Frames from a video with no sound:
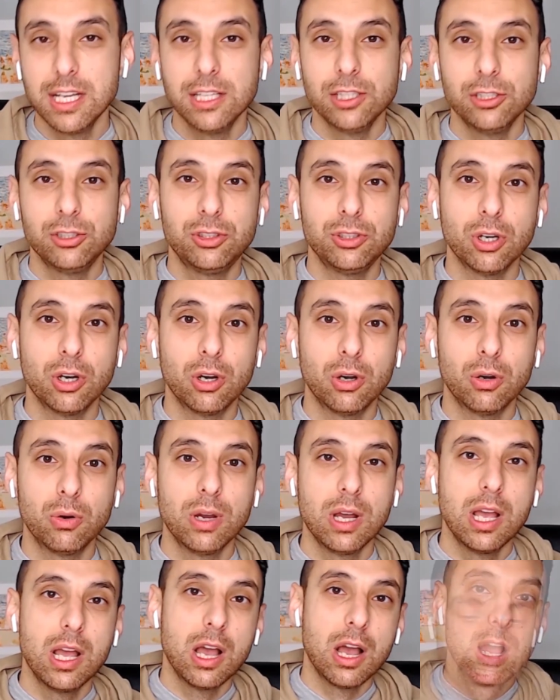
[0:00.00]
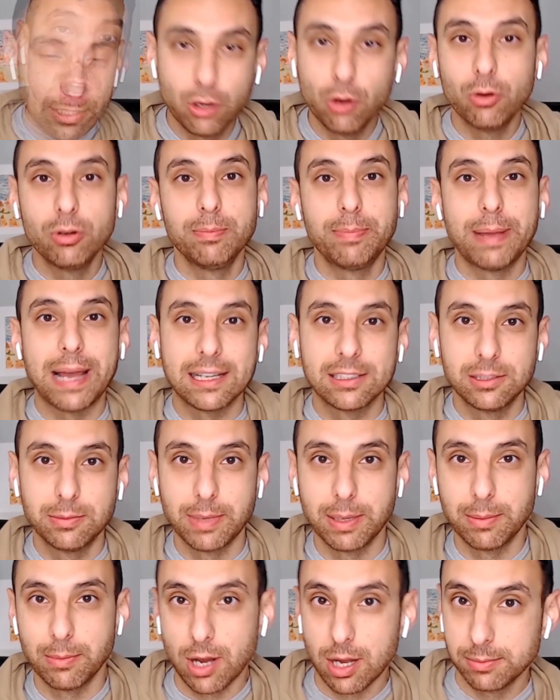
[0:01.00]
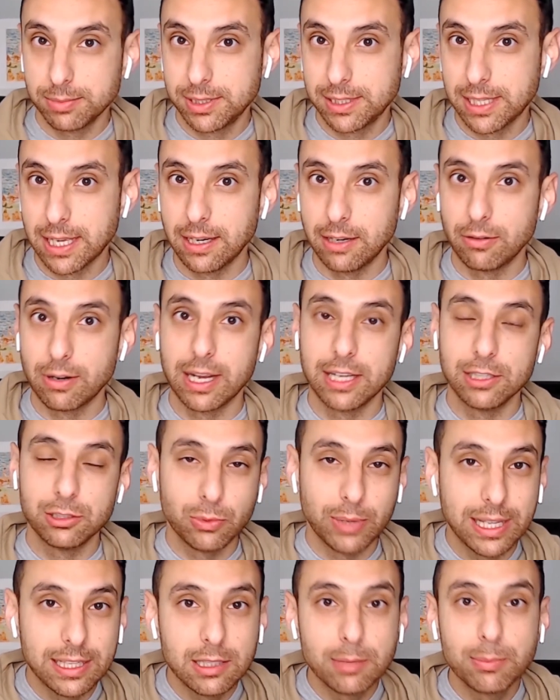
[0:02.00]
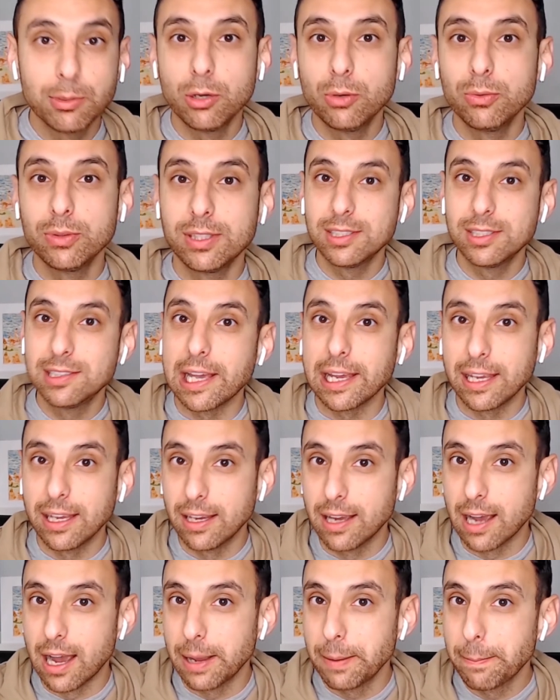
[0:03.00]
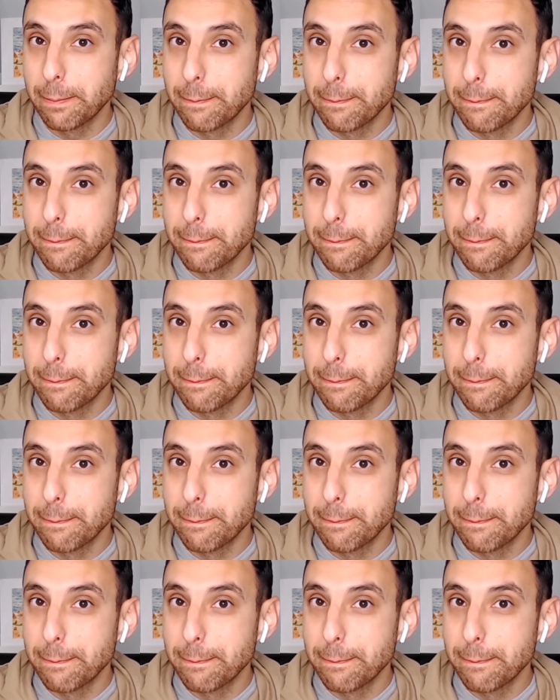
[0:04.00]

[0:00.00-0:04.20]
So going back to my mom's tenant, right? So we ended up going second guy,